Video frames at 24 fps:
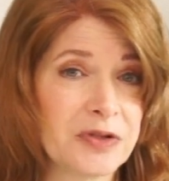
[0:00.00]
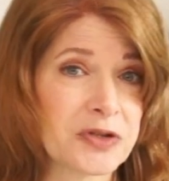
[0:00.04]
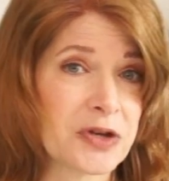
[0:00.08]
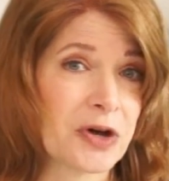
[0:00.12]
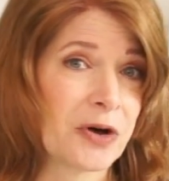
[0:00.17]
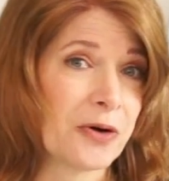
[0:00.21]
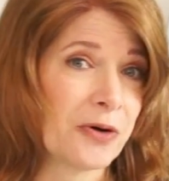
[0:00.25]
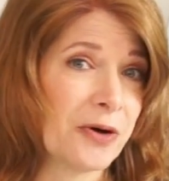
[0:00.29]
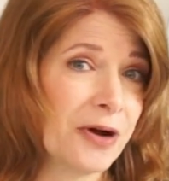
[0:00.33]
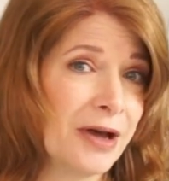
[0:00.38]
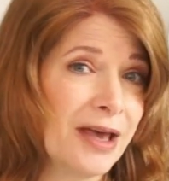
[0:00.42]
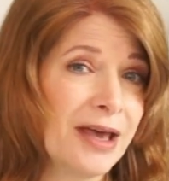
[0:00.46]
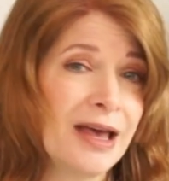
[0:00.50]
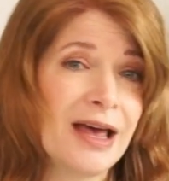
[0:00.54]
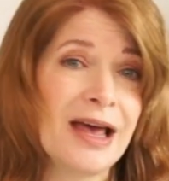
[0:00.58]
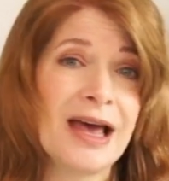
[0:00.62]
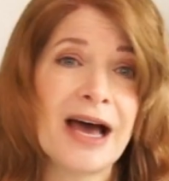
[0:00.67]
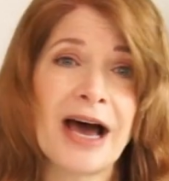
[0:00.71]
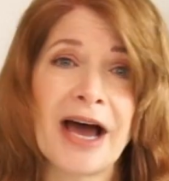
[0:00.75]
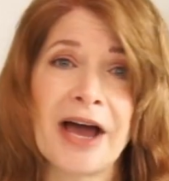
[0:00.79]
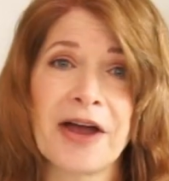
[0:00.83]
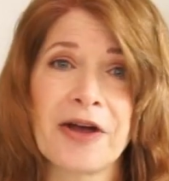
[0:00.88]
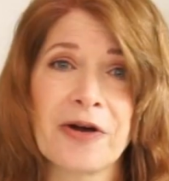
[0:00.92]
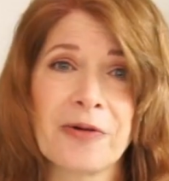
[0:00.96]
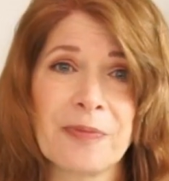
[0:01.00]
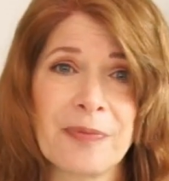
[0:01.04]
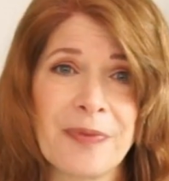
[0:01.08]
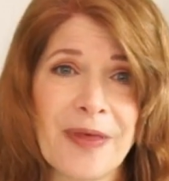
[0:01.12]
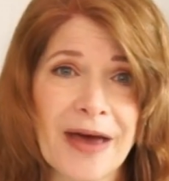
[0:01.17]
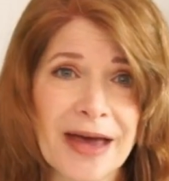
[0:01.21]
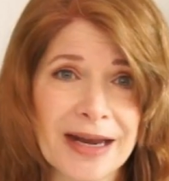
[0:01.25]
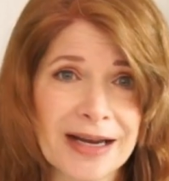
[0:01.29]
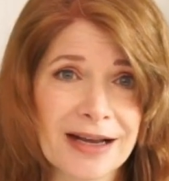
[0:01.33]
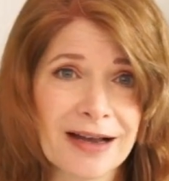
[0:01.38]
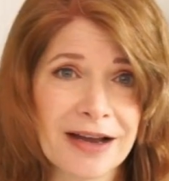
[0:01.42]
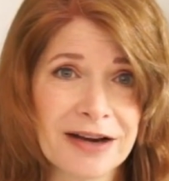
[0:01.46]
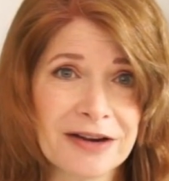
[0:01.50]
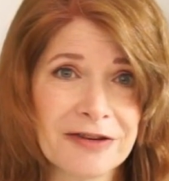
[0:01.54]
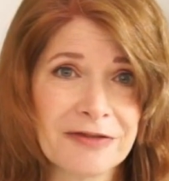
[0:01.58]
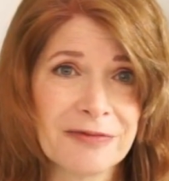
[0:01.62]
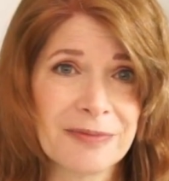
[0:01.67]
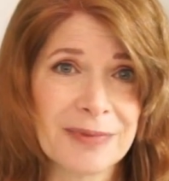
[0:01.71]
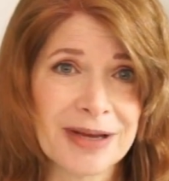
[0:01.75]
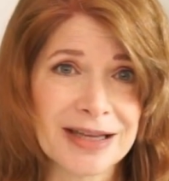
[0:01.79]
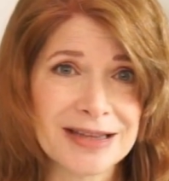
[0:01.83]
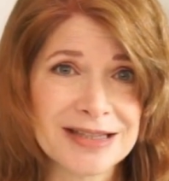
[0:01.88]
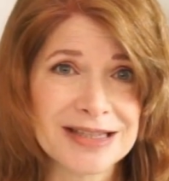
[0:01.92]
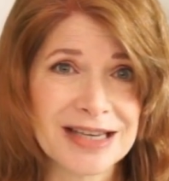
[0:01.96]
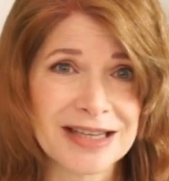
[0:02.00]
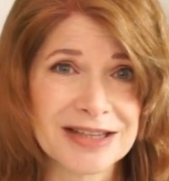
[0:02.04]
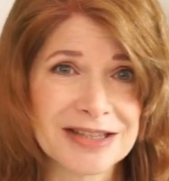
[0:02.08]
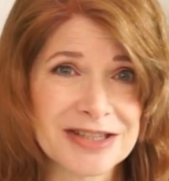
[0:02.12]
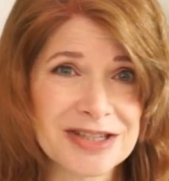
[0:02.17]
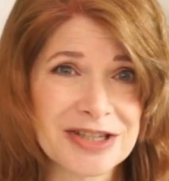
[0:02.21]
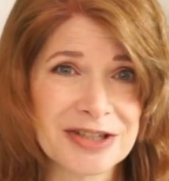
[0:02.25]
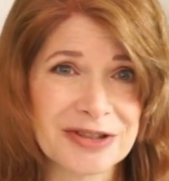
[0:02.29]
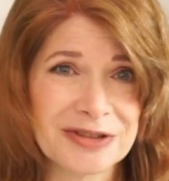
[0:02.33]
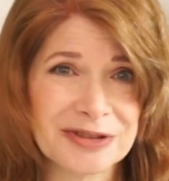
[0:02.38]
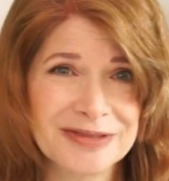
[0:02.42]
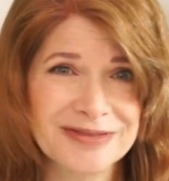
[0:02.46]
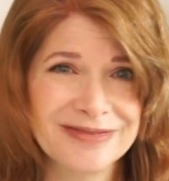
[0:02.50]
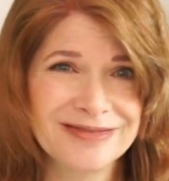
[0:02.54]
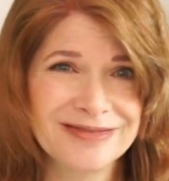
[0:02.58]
So I hope that kind of made sense too.